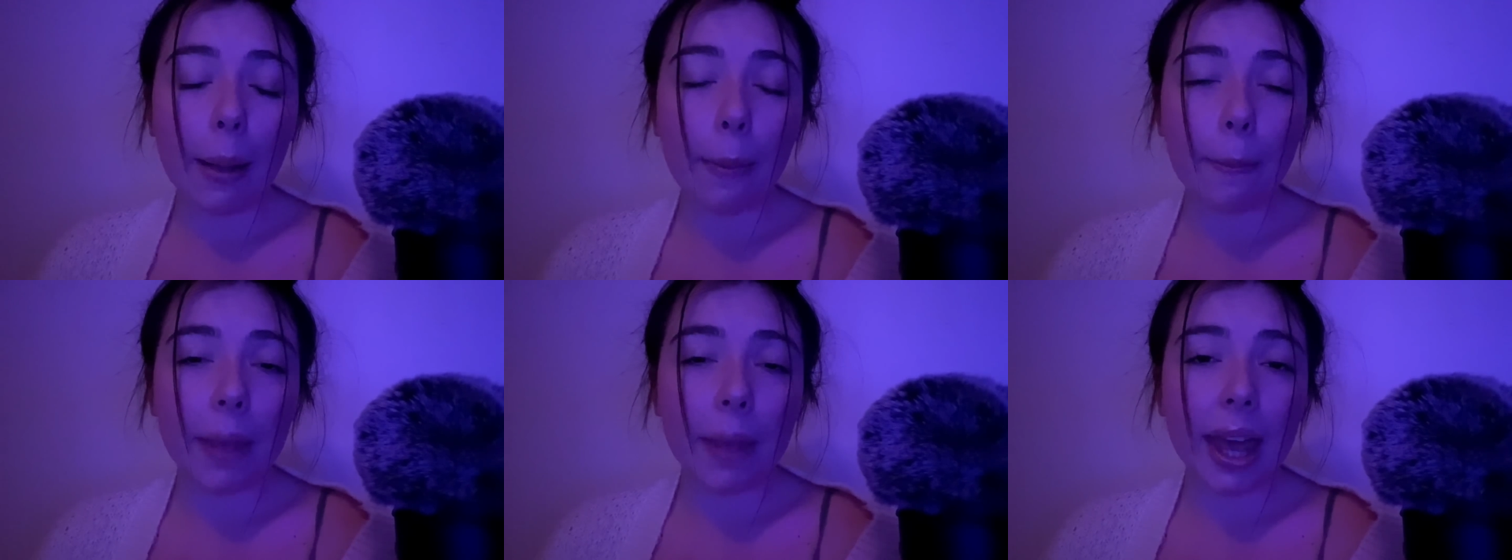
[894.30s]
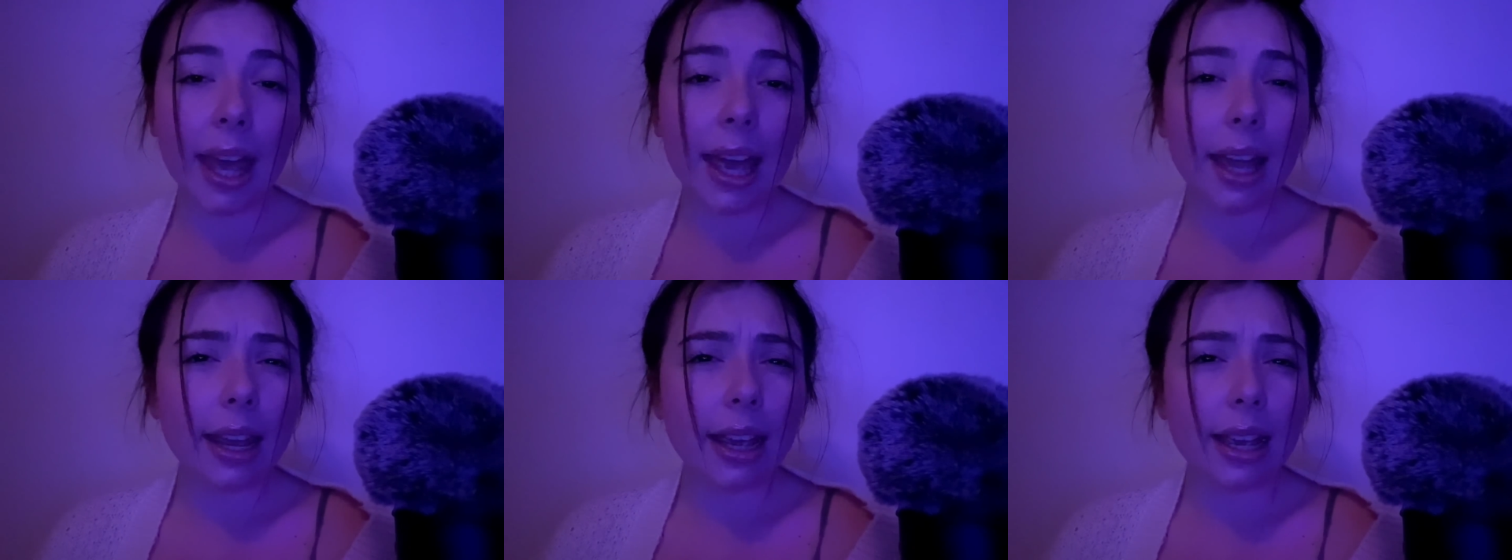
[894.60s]

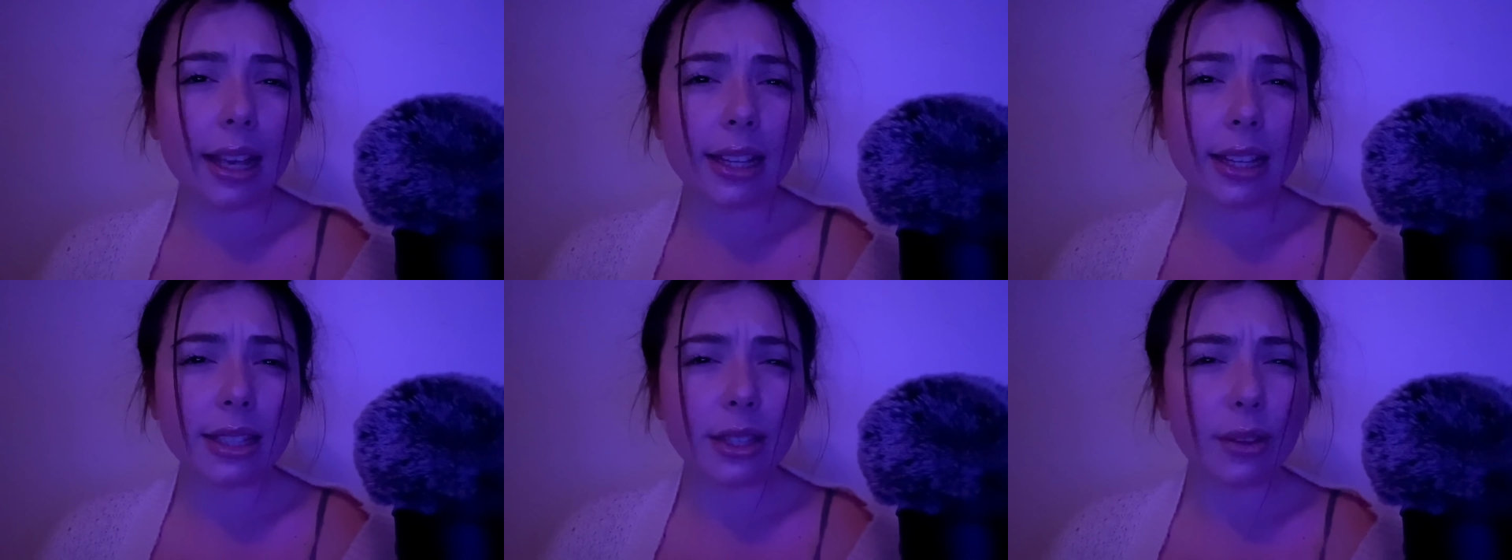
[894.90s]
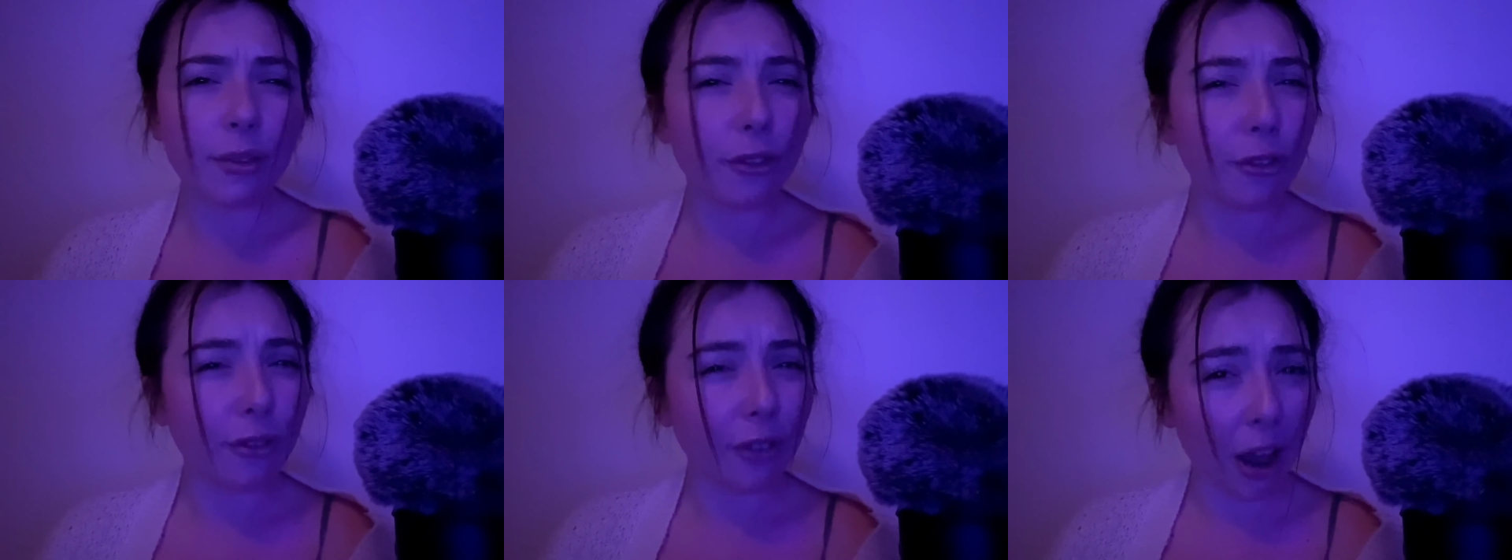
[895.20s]
It is
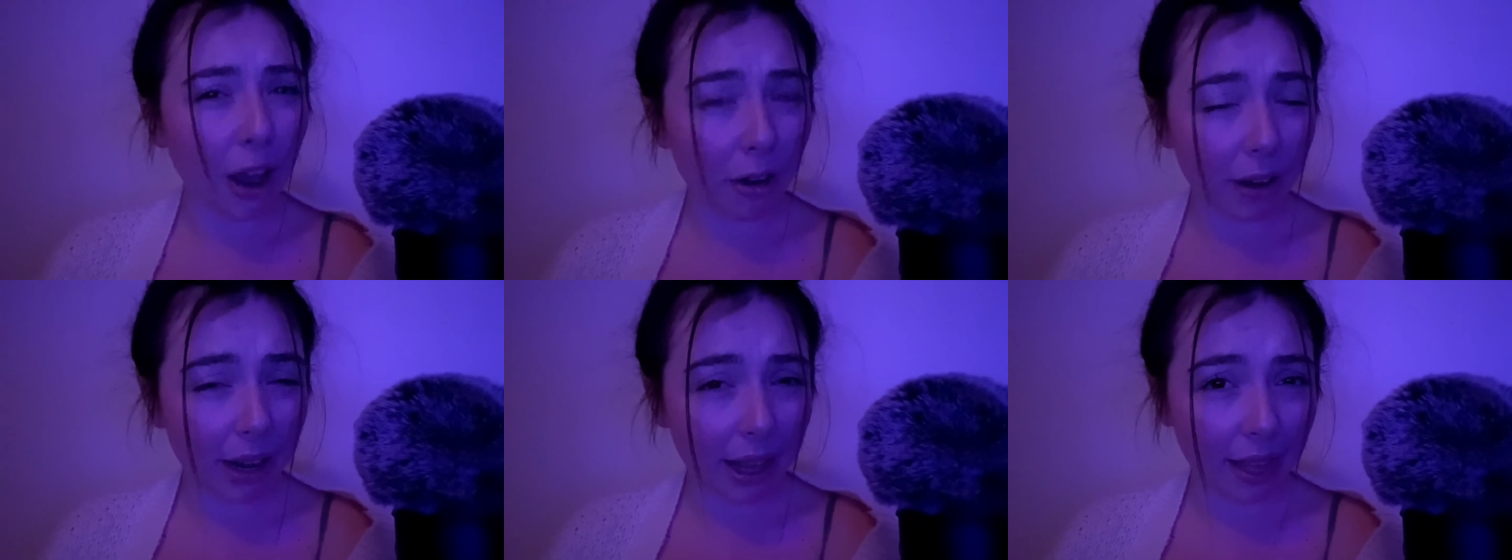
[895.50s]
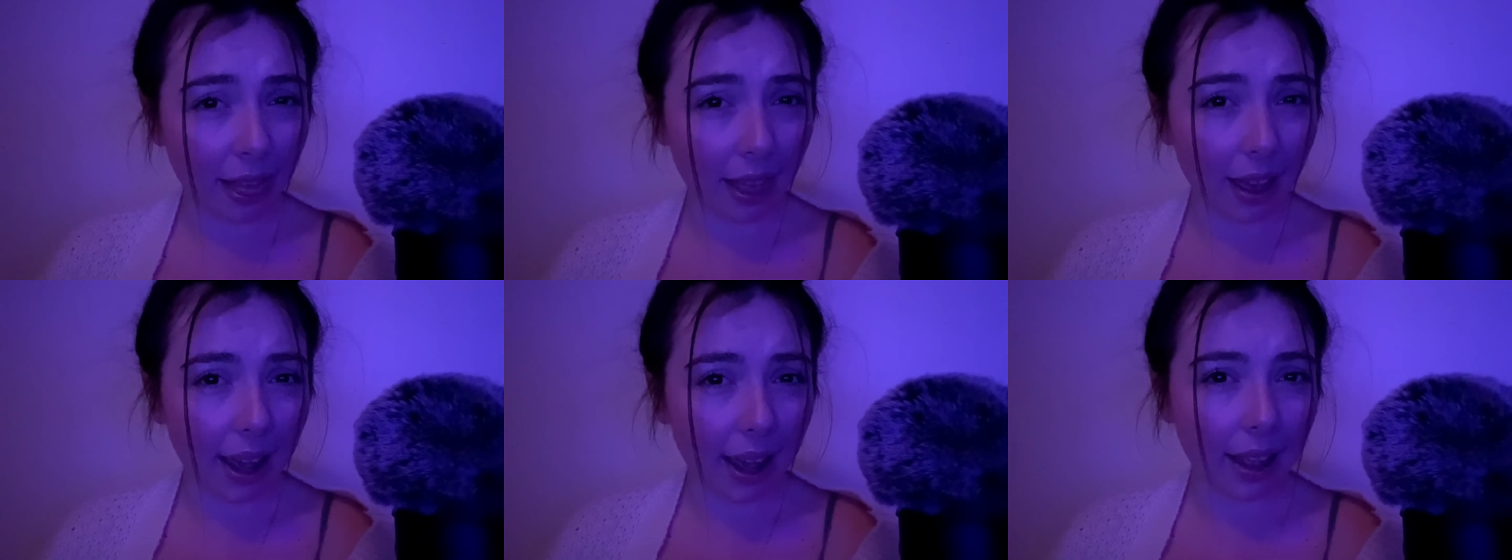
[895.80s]
very
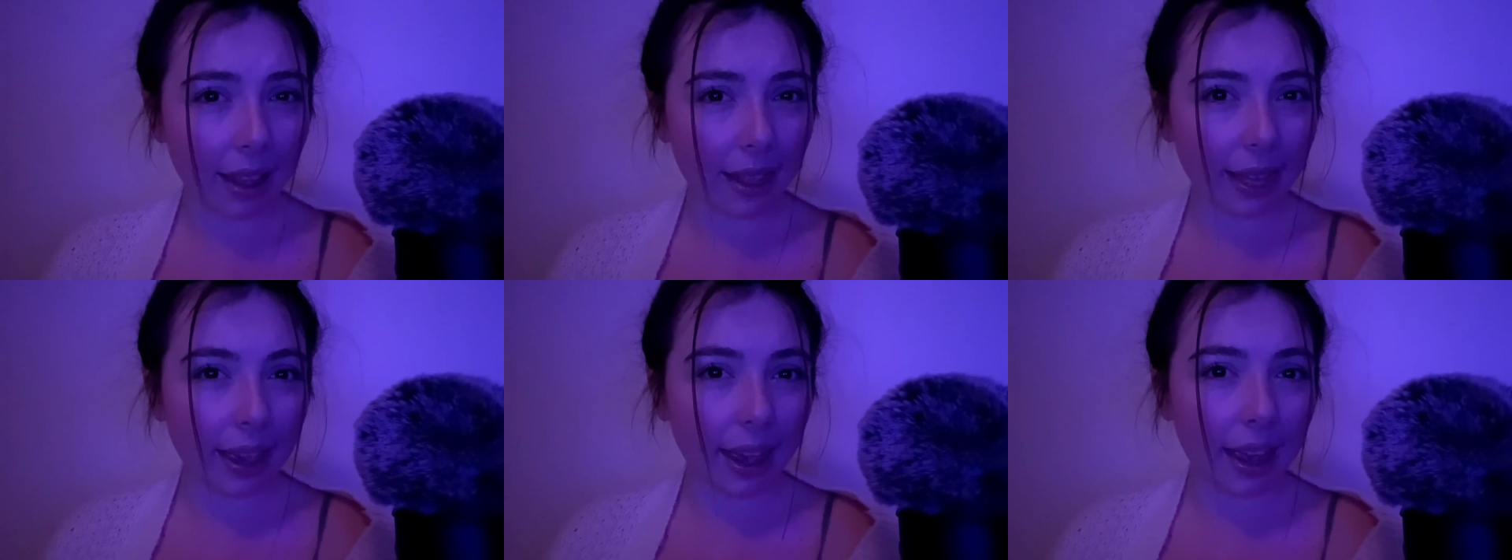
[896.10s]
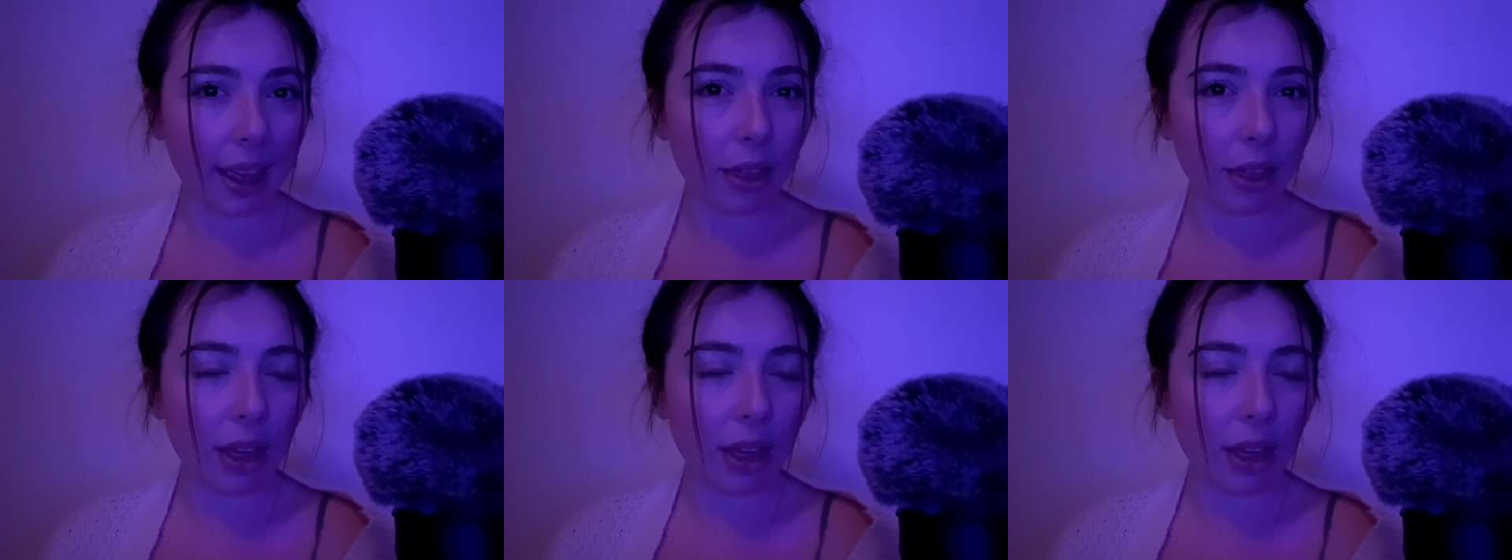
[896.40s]
likely